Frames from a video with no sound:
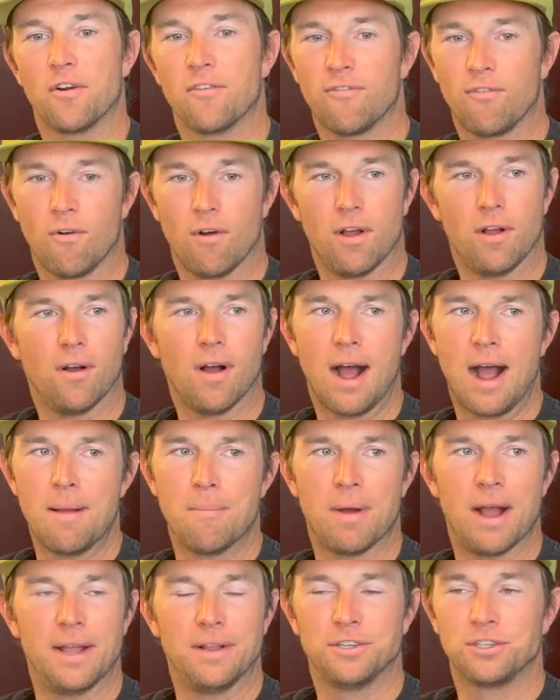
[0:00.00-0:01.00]
foil, I
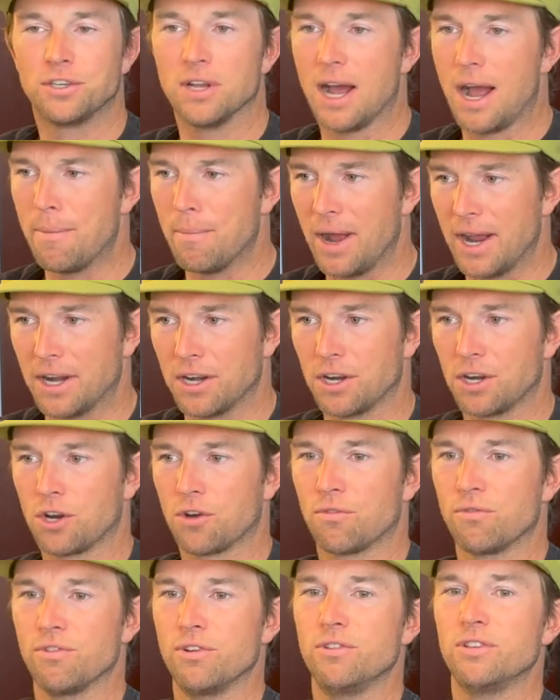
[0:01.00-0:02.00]
might
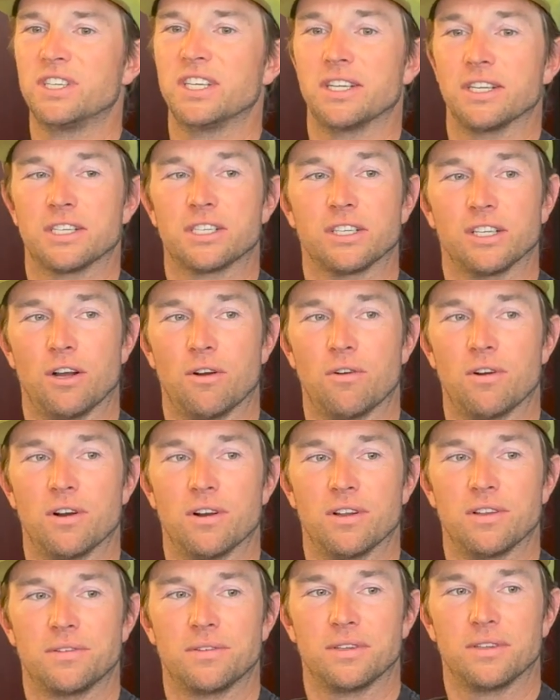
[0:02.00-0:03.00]
cruise at a
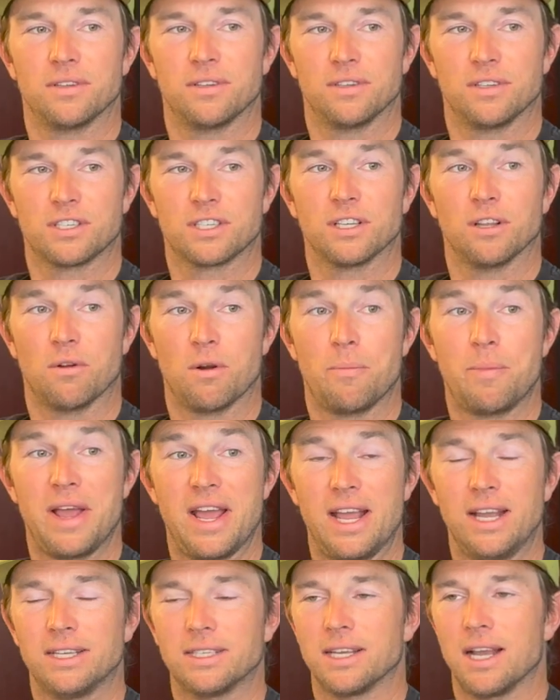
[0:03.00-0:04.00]
slower slower pace.